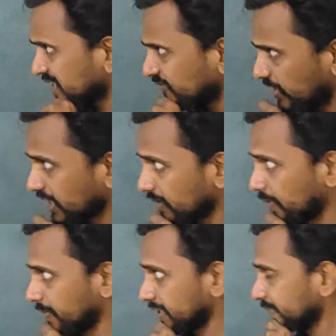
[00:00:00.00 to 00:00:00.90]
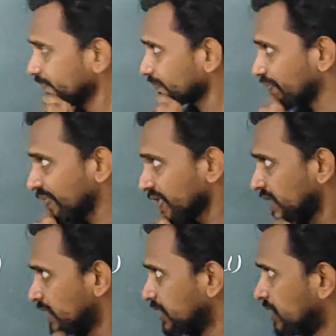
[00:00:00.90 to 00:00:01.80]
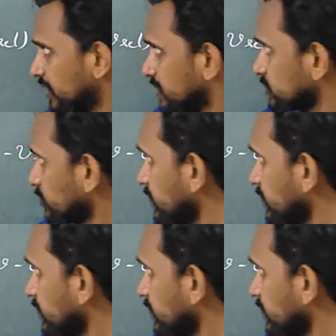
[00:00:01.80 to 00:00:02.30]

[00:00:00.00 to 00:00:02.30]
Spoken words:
is the final momentum. So